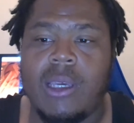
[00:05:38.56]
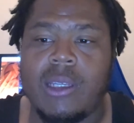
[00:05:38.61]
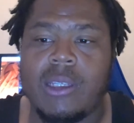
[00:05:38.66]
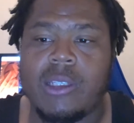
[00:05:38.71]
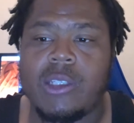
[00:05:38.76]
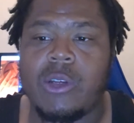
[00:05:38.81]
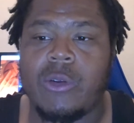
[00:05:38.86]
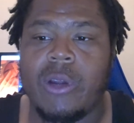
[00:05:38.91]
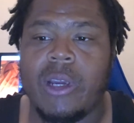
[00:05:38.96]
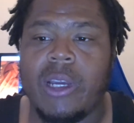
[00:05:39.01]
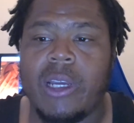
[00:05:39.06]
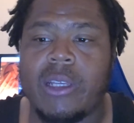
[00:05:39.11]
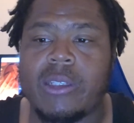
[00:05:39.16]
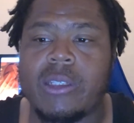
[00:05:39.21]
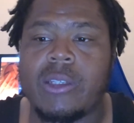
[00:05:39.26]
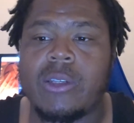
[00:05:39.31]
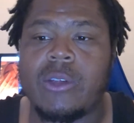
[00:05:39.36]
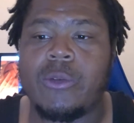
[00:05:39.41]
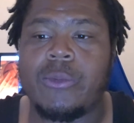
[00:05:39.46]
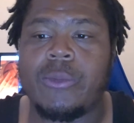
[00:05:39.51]
Terrell
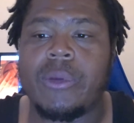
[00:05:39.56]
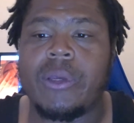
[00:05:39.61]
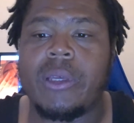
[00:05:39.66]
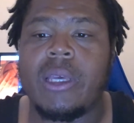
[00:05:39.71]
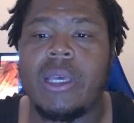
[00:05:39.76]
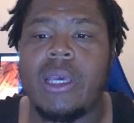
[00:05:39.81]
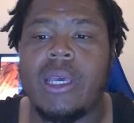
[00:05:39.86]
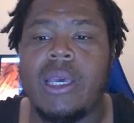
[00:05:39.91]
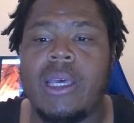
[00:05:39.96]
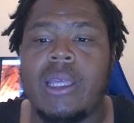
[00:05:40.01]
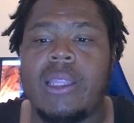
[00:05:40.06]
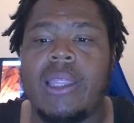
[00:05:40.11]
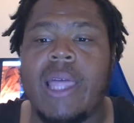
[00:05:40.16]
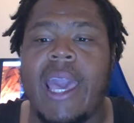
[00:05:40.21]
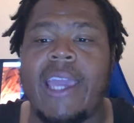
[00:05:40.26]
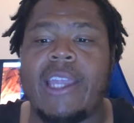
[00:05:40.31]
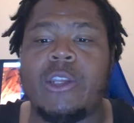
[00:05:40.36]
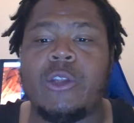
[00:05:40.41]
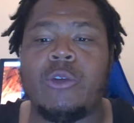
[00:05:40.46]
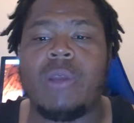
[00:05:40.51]
stupid.
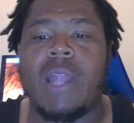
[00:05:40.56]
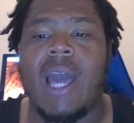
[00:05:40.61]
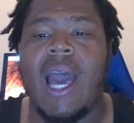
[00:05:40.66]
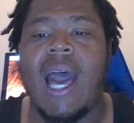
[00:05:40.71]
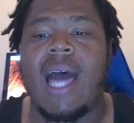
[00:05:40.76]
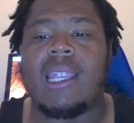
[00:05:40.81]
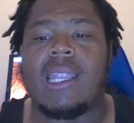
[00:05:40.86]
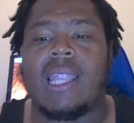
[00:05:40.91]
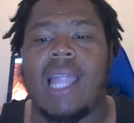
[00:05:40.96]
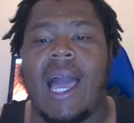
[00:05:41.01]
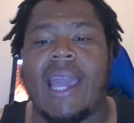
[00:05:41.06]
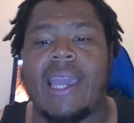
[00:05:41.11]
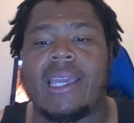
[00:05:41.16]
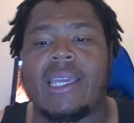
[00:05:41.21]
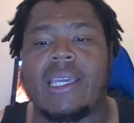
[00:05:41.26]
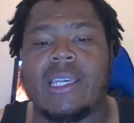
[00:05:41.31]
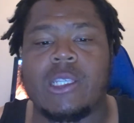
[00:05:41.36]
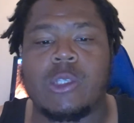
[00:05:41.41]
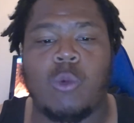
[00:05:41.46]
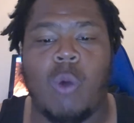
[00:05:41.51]
They do not like
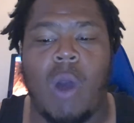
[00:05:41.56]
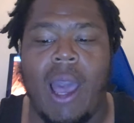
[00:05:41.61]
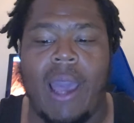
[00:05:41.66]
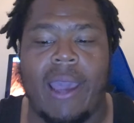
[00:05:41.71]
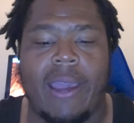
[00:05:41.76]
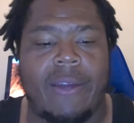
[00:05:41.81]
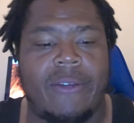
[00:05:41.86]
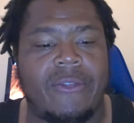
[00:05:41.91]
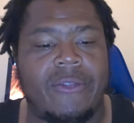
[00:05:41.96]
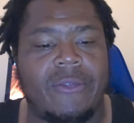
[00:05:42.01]
his wife.